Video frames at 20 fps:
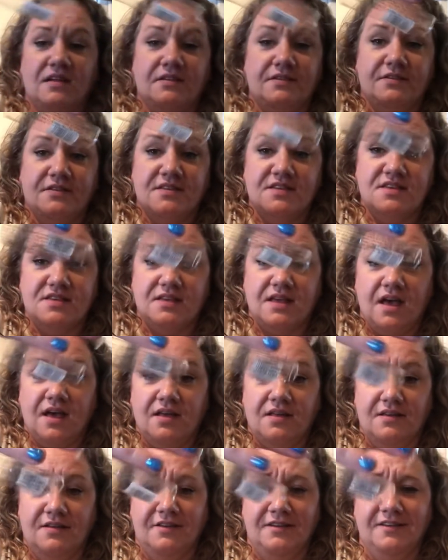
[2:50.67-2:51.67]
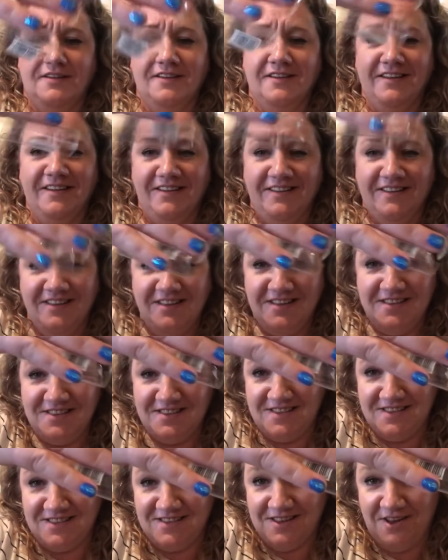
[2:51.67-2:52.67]
it's stuck. It's
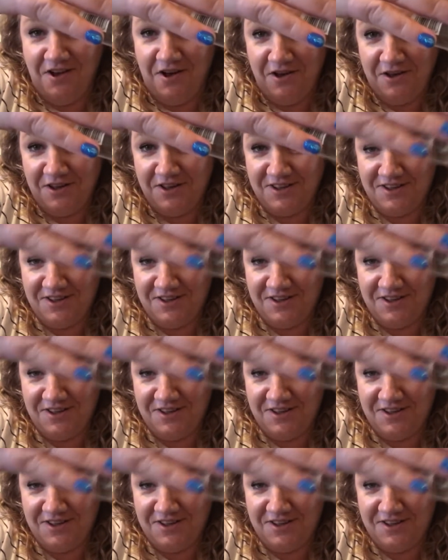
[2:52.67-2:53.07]
stuck.